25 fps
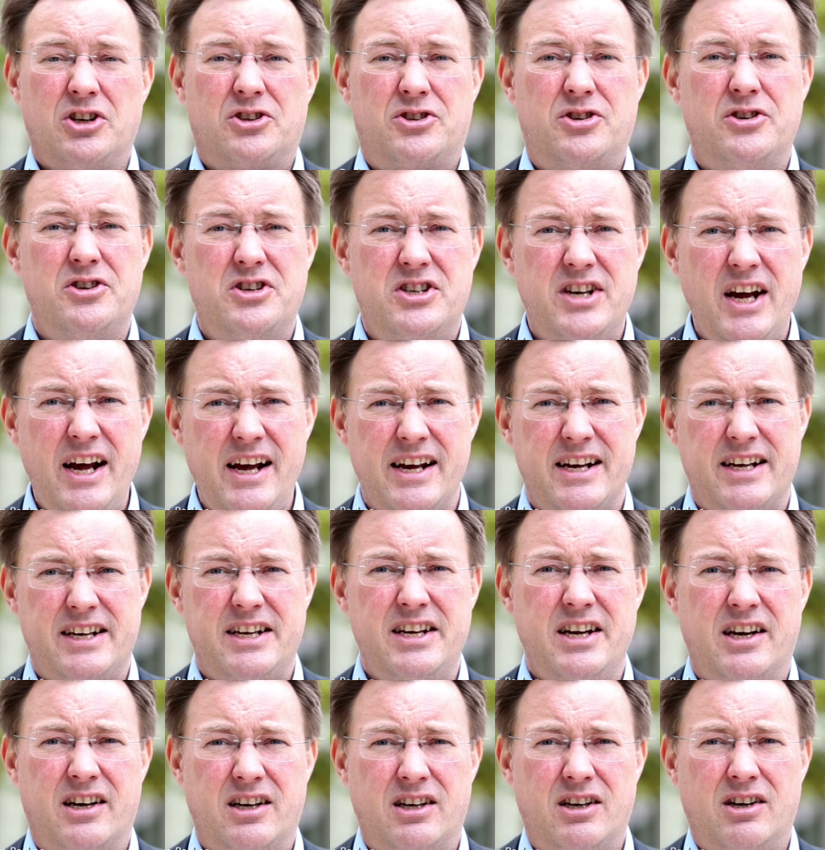
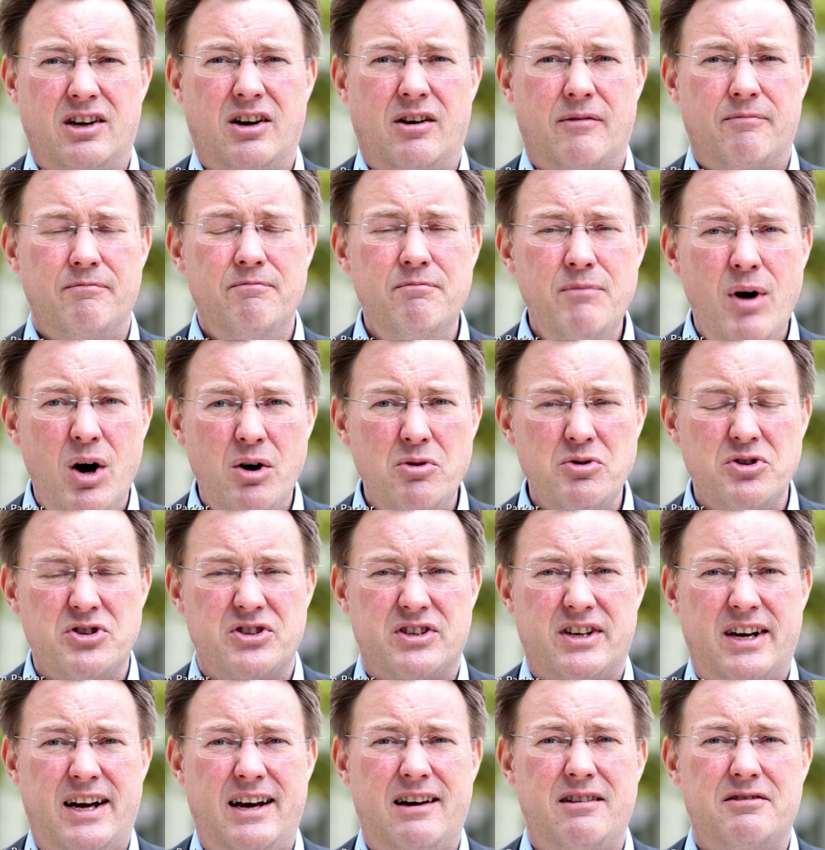Today,
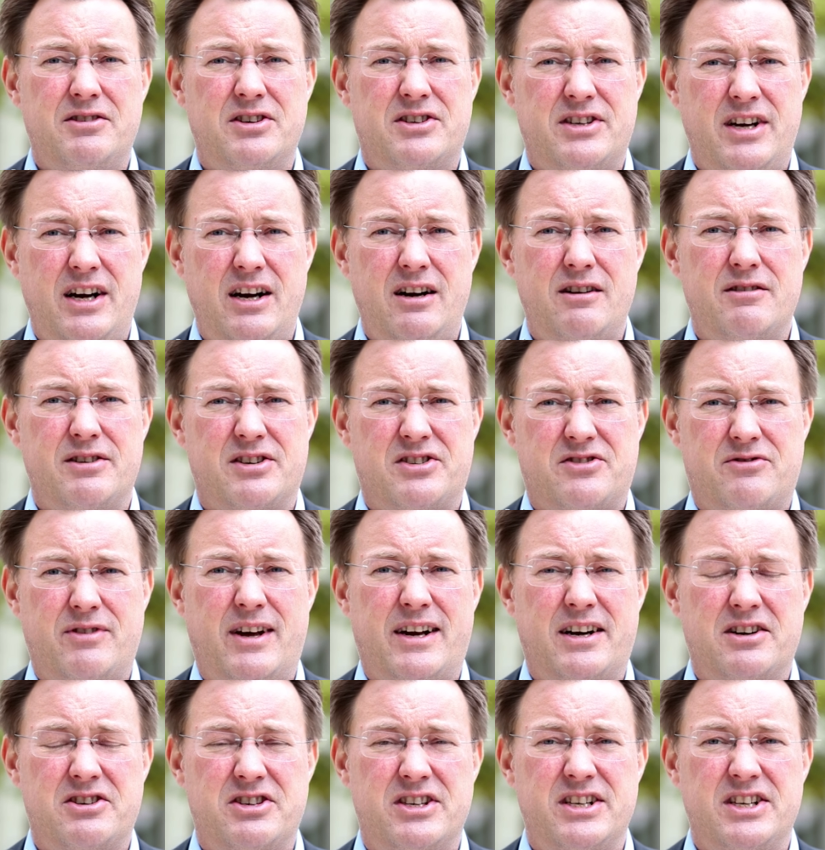most counter-terrorist
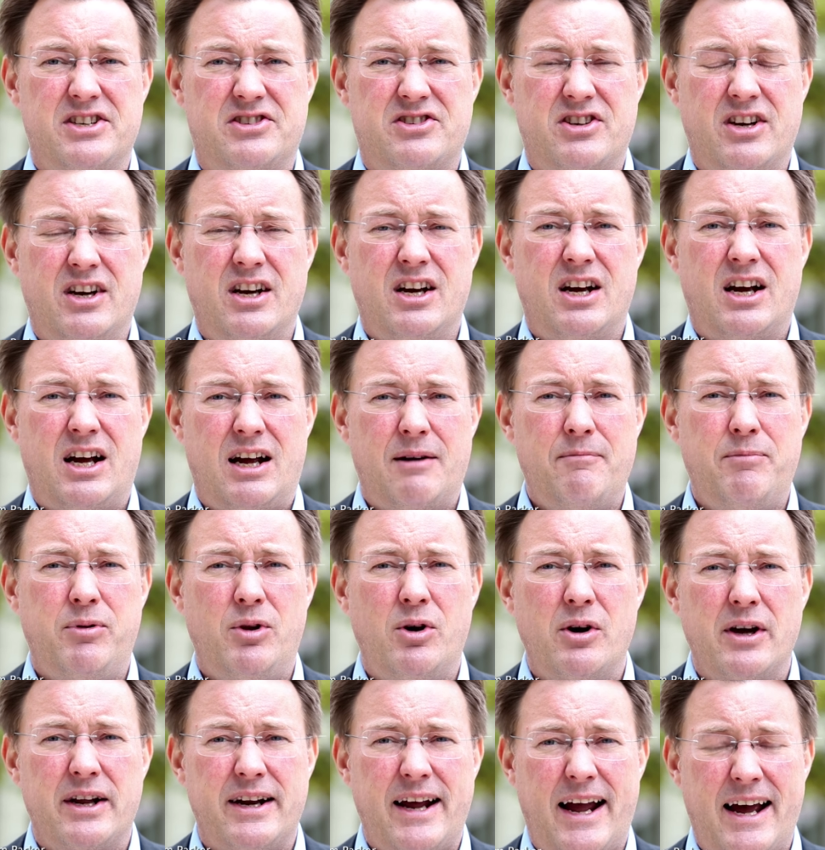strategies
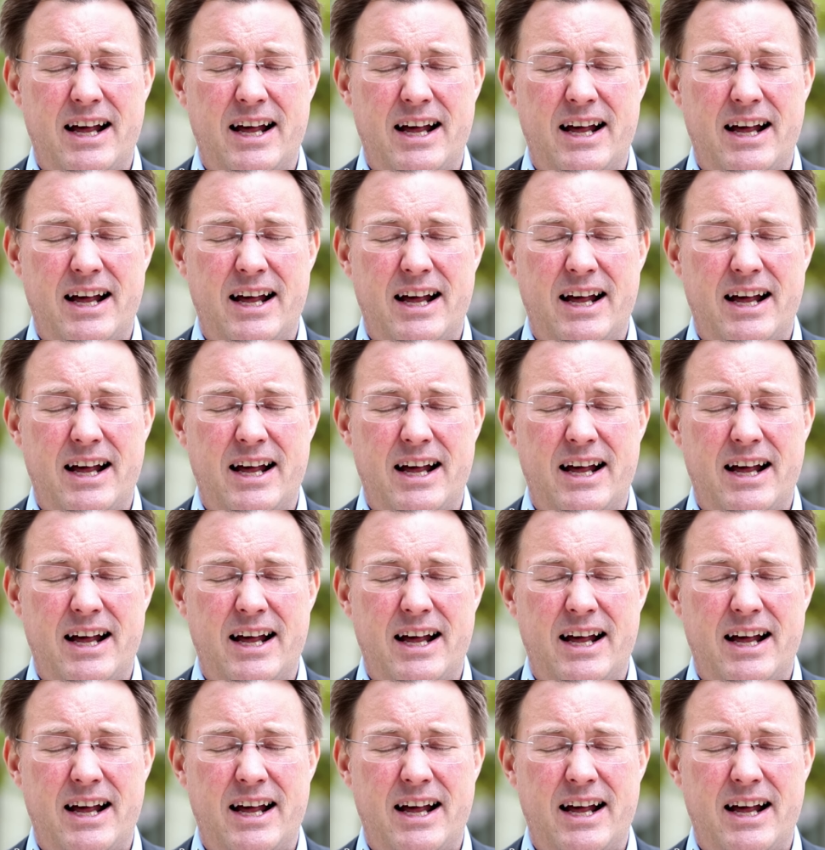employ an